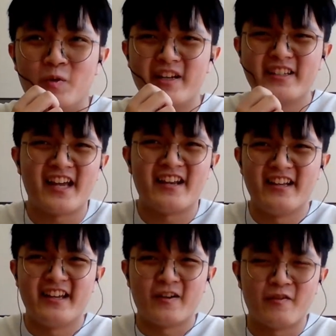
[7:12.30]
doing
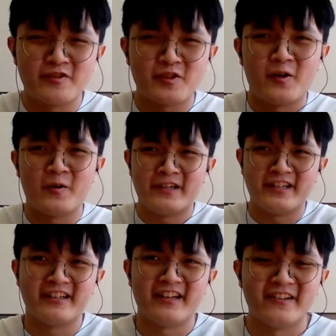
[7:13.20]
sanding with
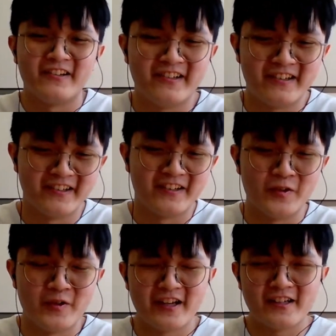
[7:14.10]
sawing and all
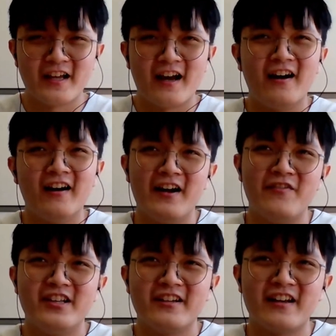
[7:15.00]
doing
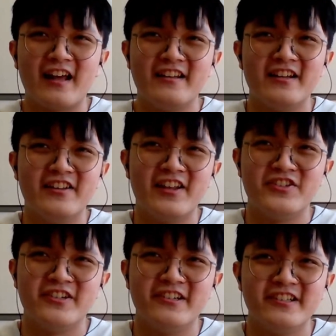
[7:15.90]
everything like in the
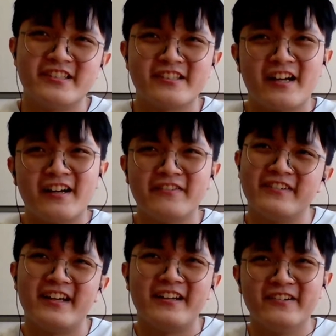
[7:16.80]
dangerous stuff
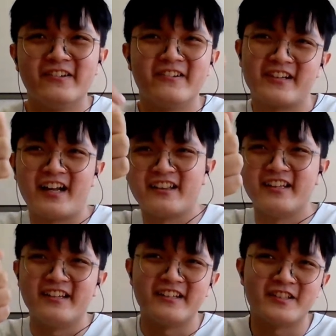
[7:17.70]
like
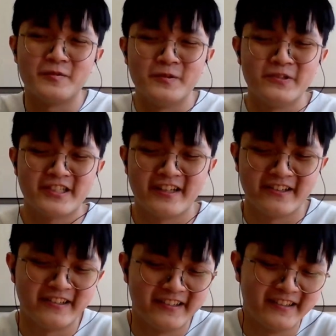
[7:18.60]
cutting the woods
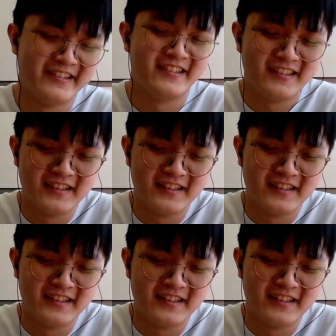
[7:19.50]
and all.